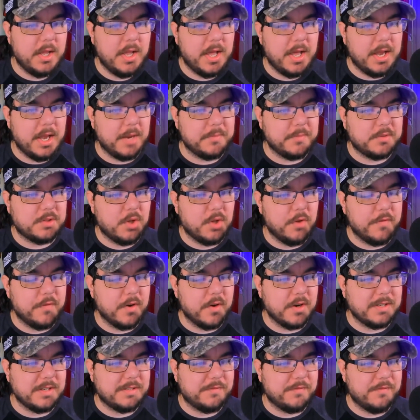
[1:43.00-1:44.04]
and I'm so
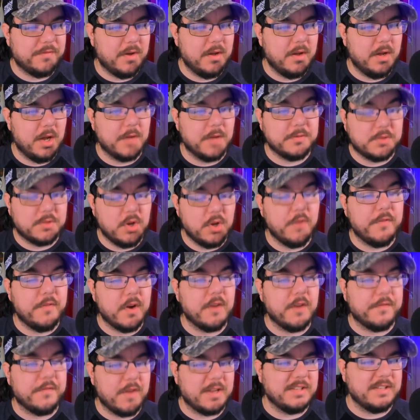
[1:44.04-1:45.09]
very
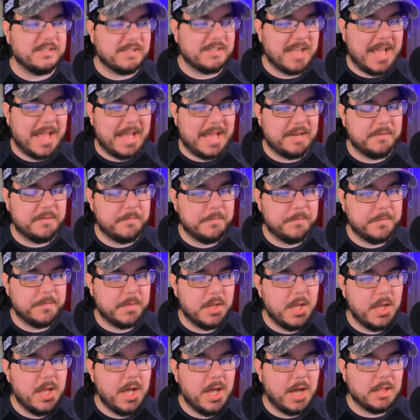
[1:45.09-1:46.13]
fucking sad.
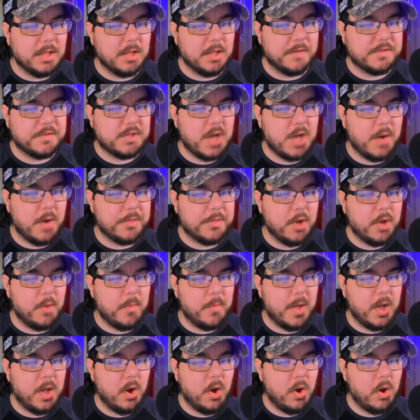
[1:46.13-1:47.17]
I love Scott with all
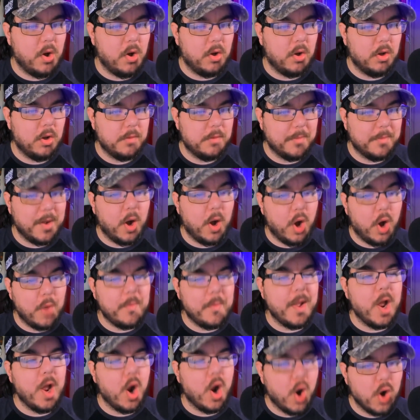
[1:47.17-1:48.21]

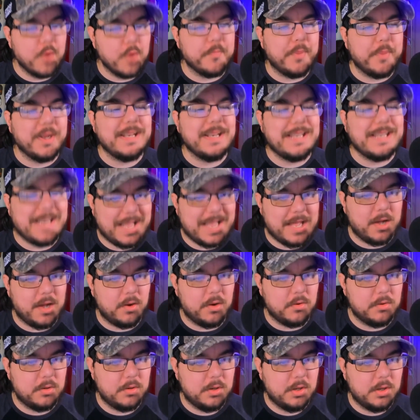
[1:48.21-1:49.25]
my heart, but
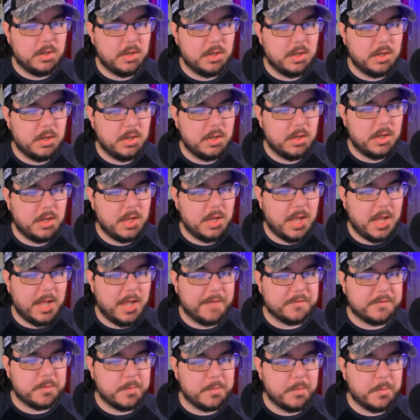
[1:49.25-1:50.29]
now I
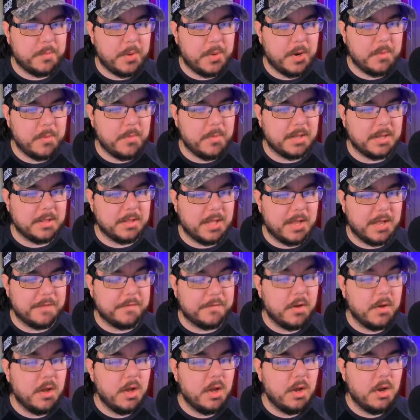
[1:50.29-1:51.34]
have to prepare my
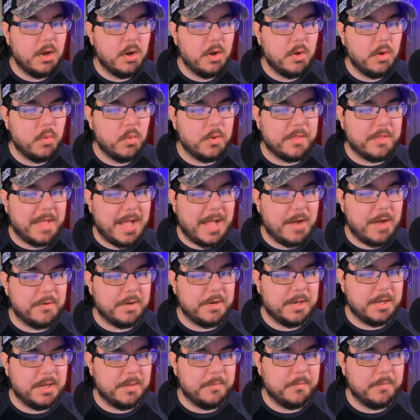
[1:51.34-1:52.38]
life without
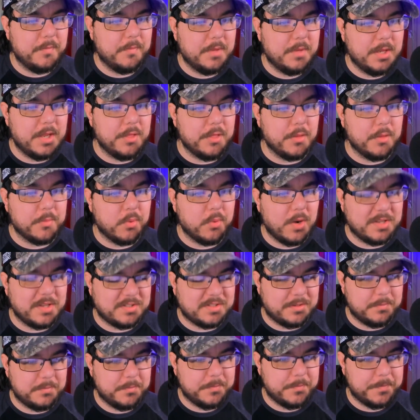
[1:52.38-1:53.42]
him in the
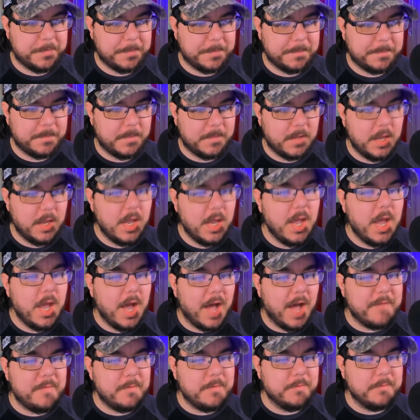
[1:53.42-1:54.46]
present.
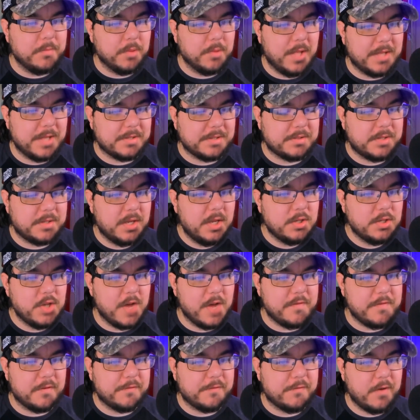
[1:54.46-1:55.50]
I've been blessed to
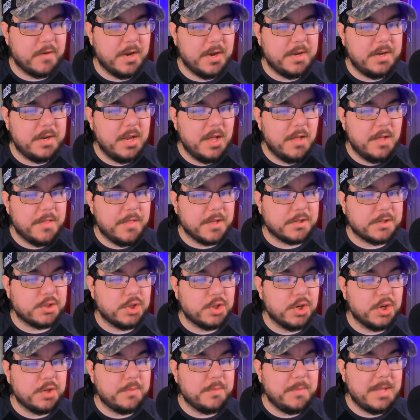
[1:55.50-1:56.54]
have a friend that
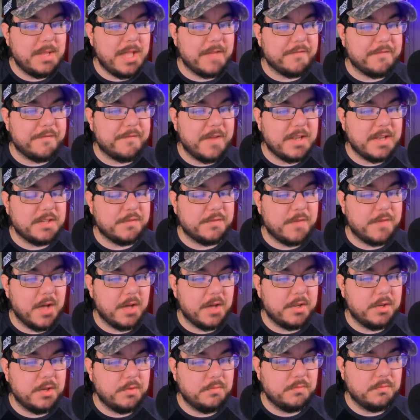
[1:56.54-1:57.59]
took me at face
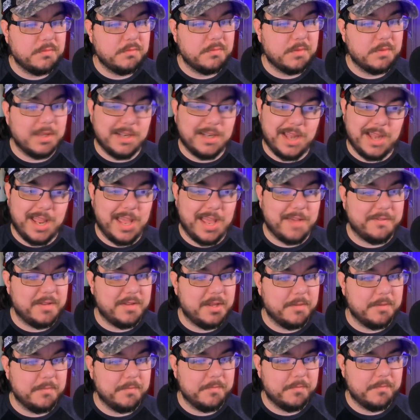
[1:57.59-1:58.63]
value, and I have
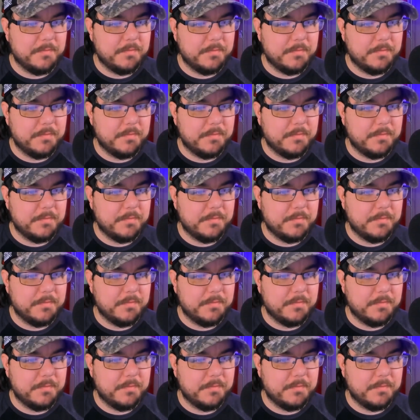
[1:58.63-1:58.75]
him.